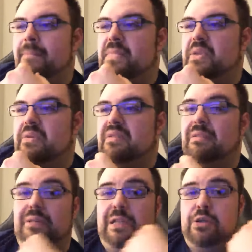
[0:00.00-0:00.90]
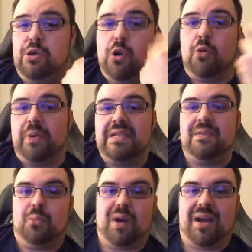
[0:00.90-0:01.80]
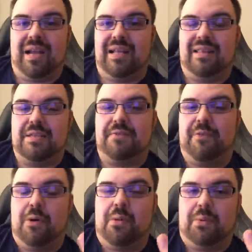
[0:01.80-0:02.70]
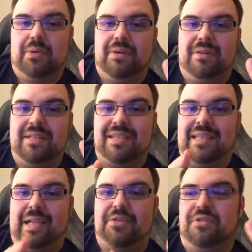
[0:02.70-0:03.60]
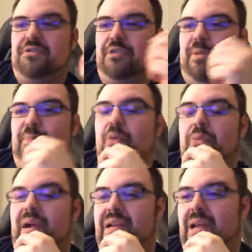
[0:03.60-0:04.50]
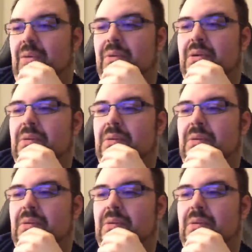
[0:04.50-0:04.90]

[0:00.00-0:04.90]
So there's literally no reason why this phone, this connection should be poor right now,